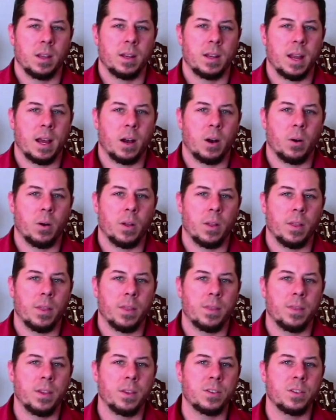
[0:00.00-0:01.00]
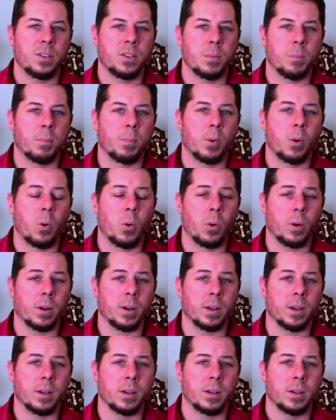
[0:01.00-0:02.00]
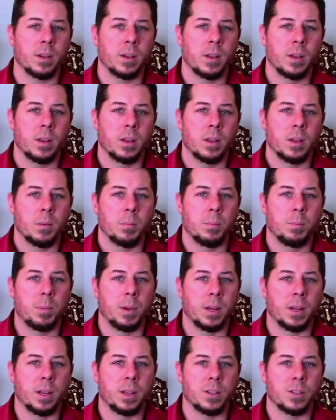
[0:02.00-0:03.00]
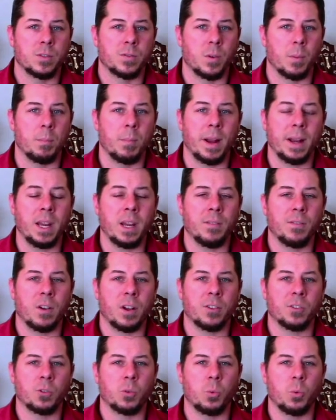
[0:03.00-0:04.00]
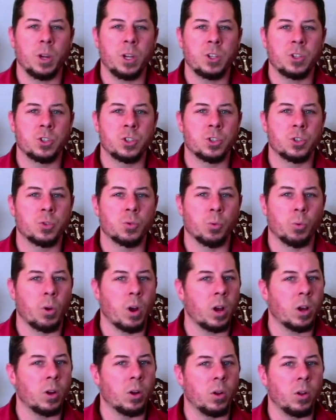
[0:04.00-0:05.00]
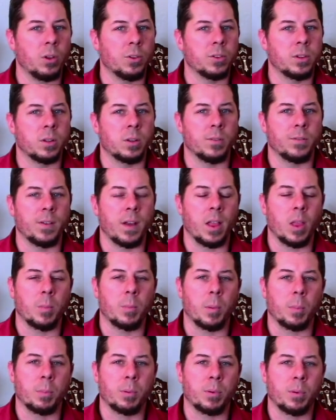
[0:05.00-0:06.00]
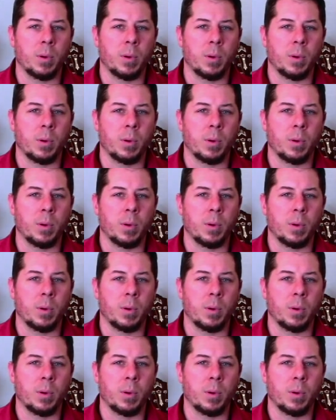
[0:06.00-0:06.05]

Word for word: Now, this is important because for many of us, we struggle to develop a